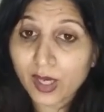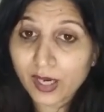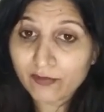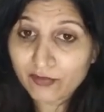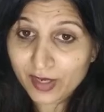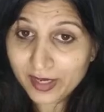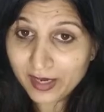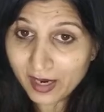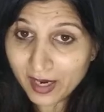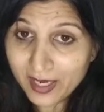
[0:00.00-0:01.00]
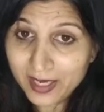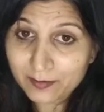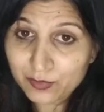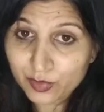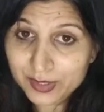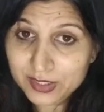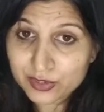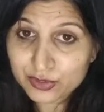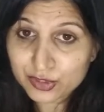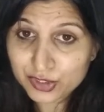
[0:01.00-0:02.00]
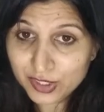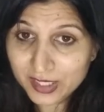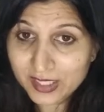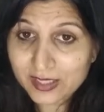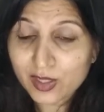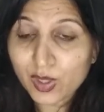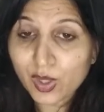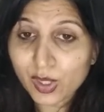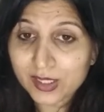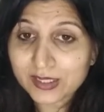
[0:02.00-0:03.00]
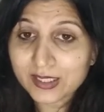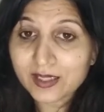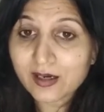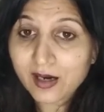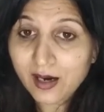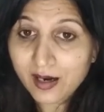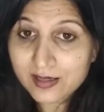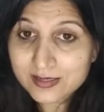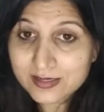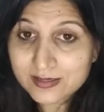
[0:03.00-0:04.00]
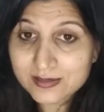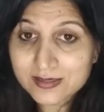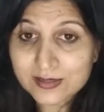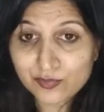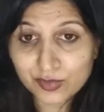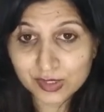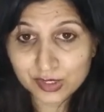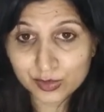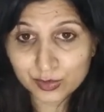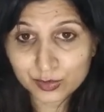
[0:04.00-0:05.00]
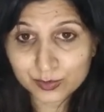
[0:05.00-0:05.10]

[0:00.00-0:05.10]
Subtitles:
where I am going to share all the answers with you.